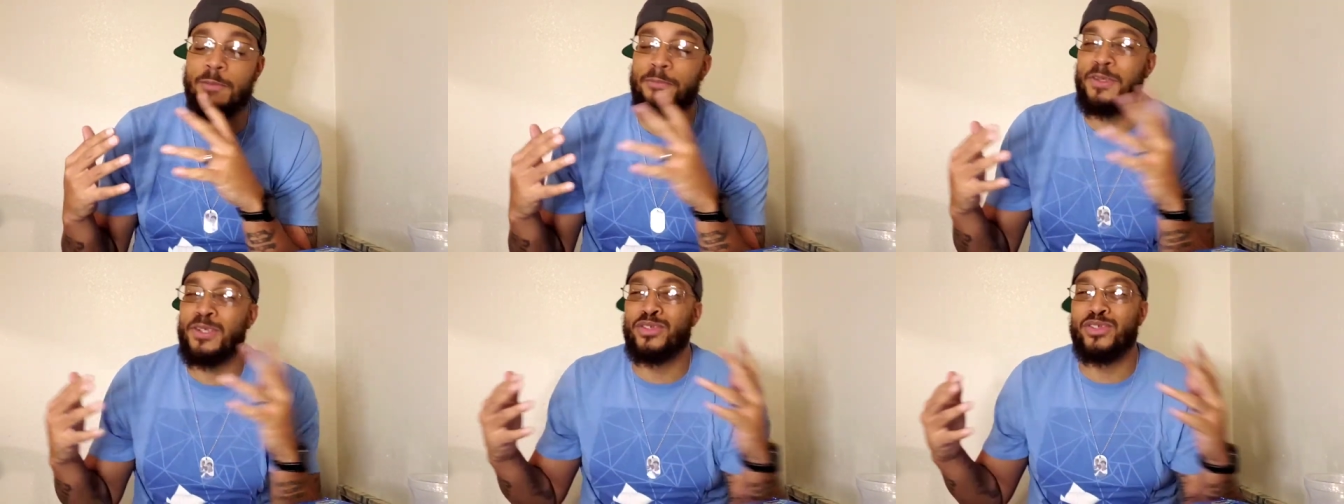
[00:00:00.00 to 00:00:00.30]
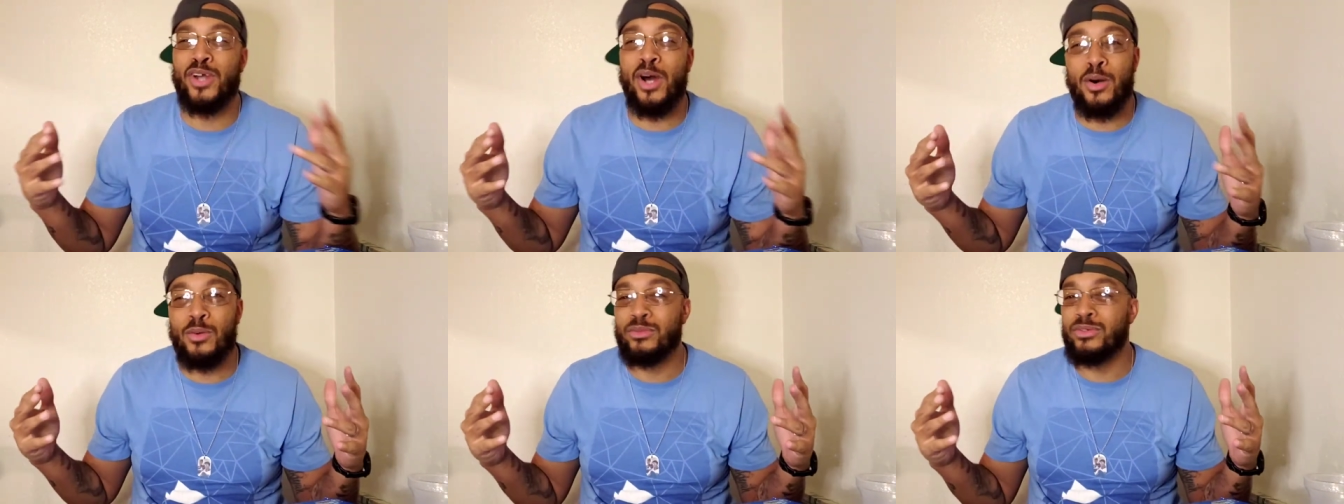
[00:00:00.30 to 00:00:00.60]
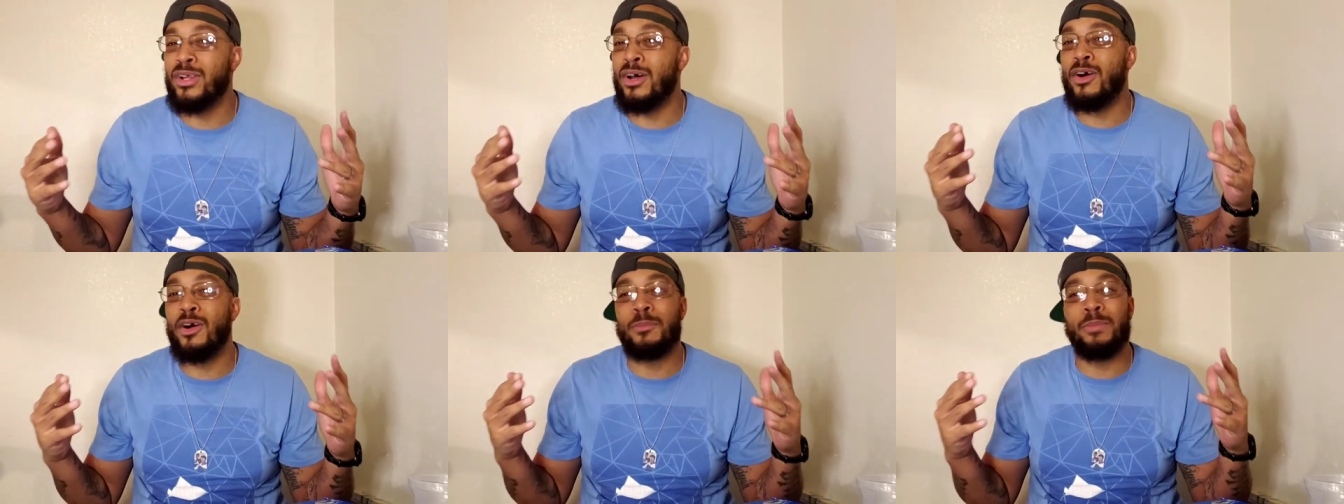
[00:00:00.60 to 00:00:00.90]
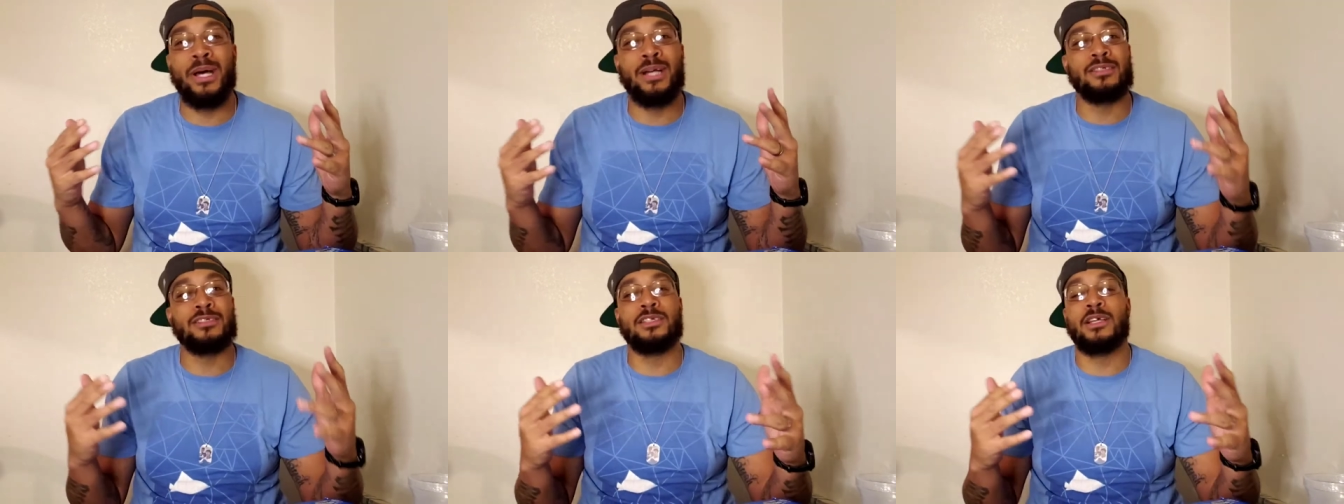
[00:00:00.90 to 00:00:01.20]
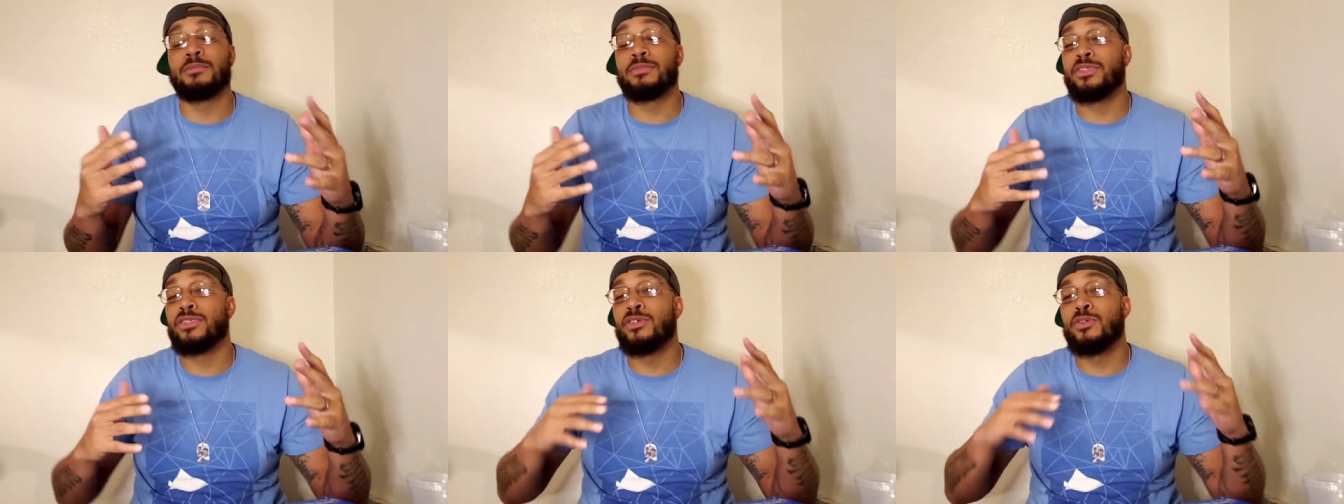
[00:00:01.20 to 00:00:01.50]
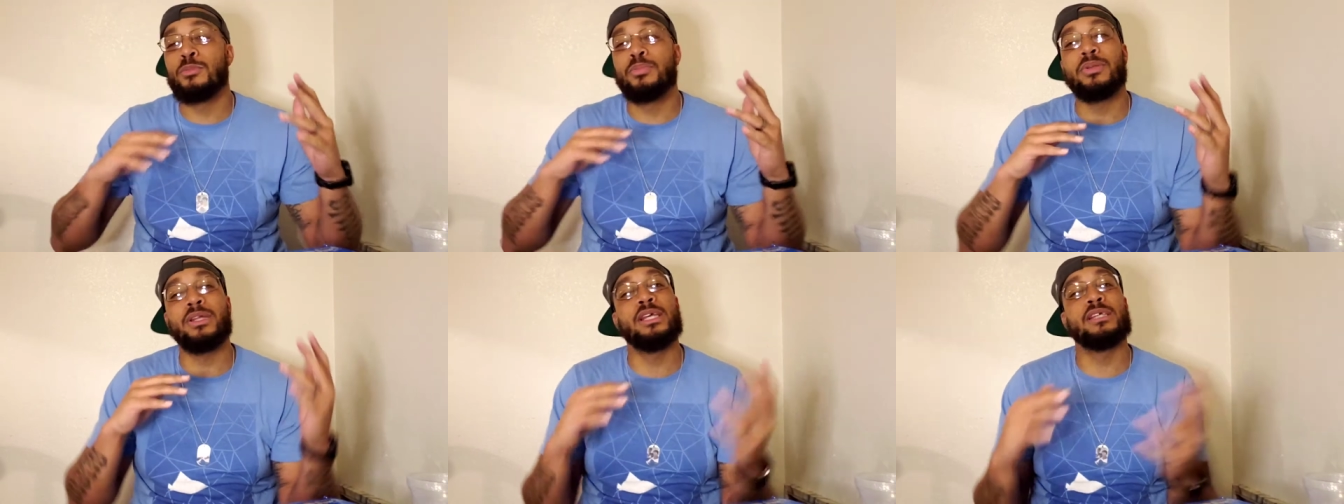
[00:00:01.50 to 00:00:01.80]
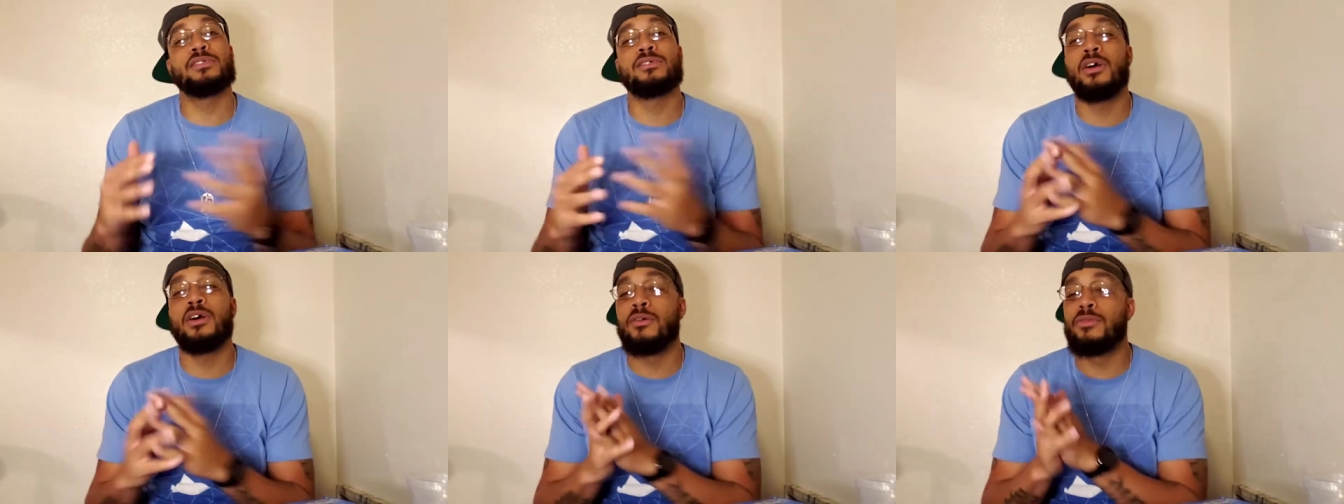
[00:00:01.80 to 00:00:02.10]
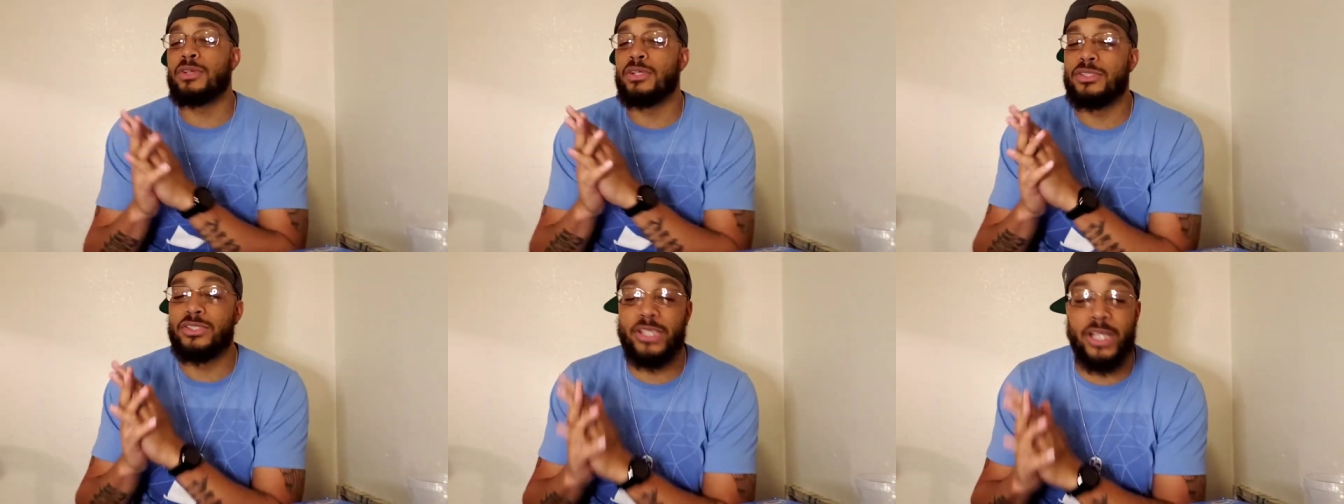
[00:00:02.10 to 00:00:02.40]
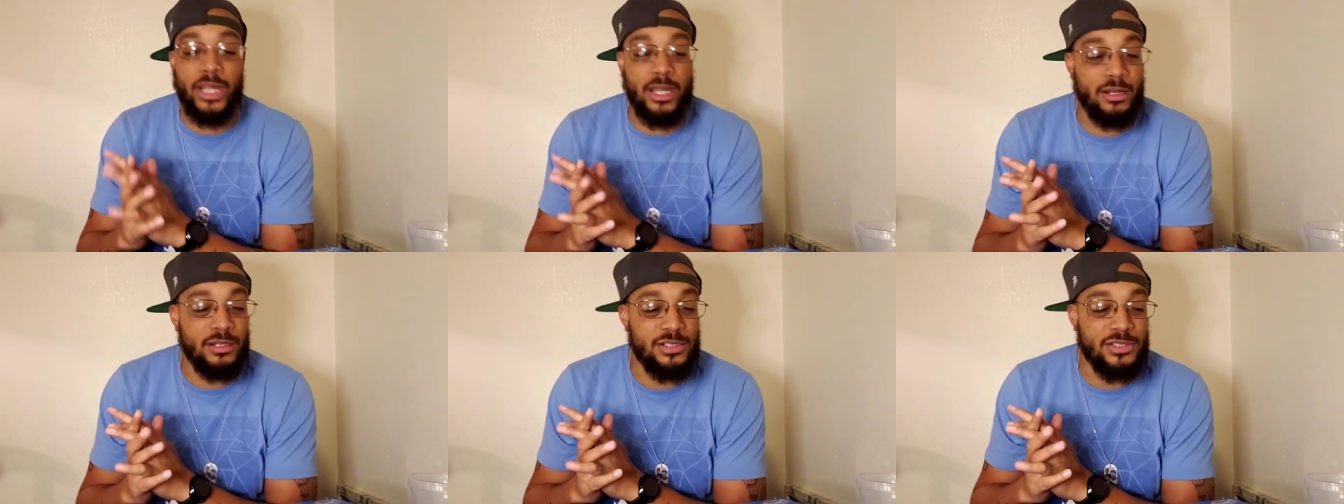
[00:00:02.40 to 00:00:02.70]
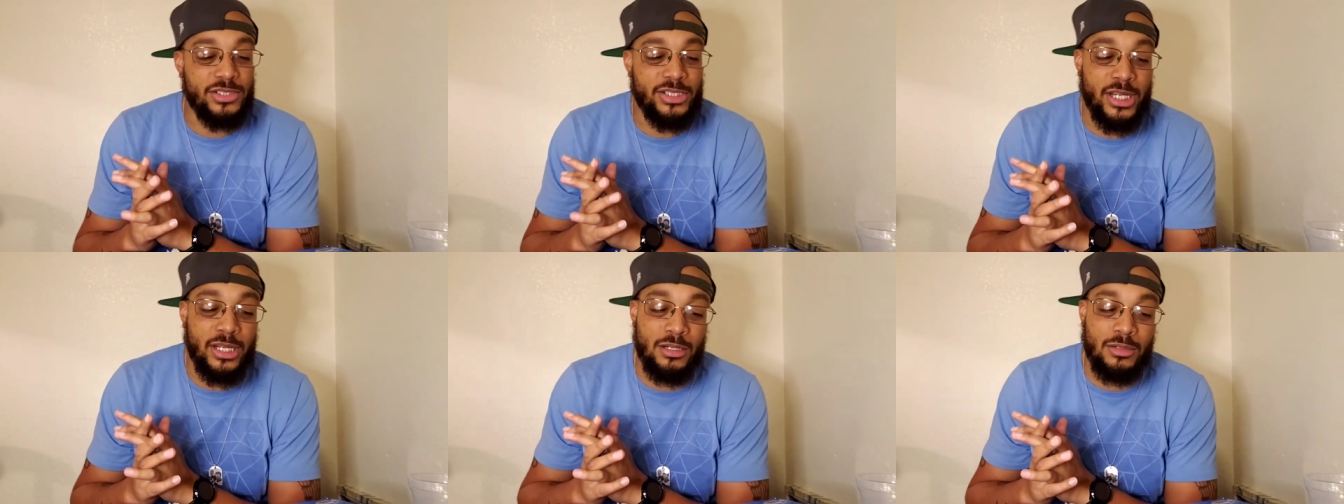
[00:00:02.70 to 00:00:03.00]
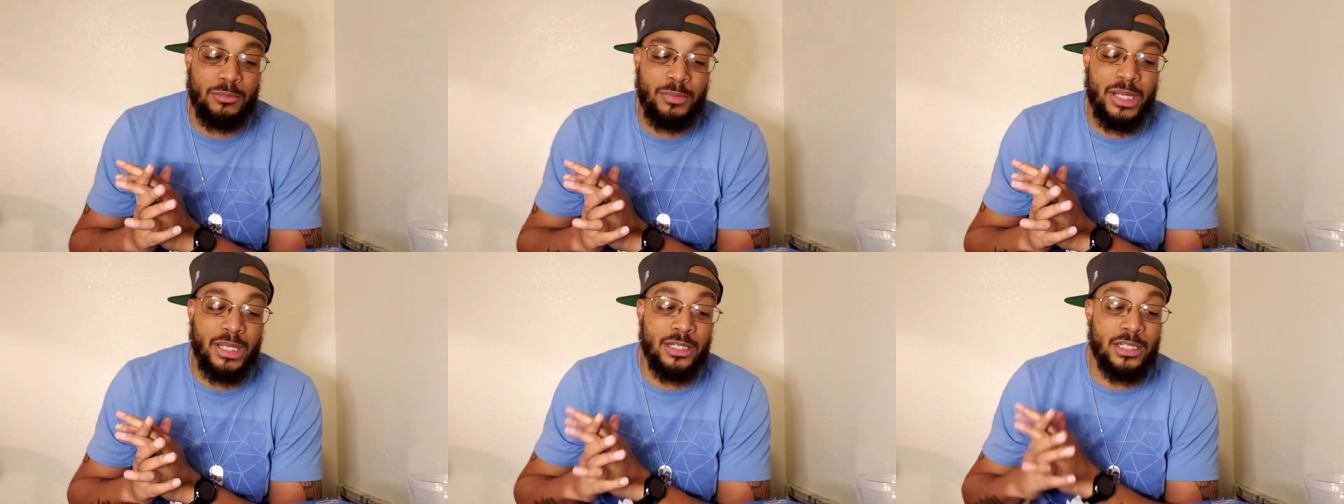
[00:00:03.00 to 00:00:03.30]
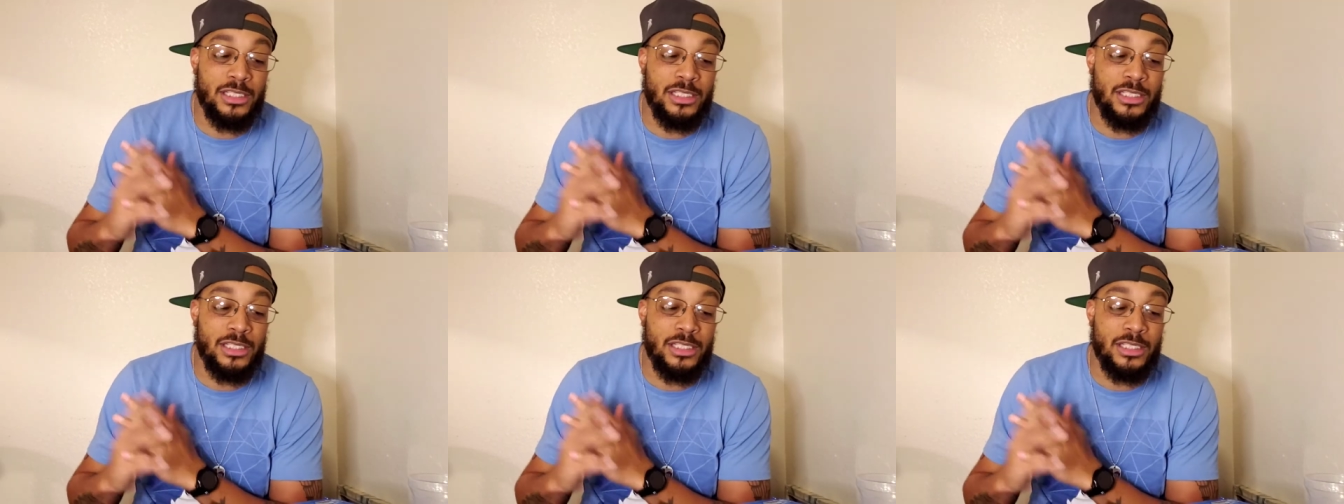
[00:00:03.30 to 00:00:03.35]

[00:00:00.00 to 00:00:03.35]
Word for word: If you don't know about something new, please go over there and check out his channel, man.